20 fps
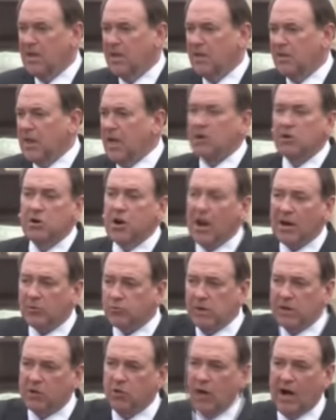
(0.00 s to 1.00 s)
They are not
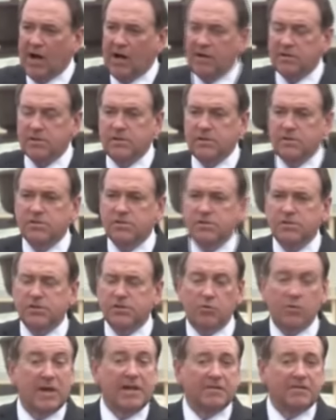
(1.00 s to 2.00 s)
required to
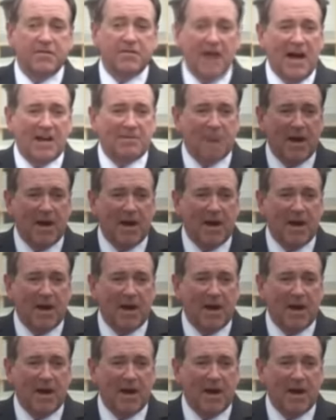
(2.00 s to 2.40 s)
redefine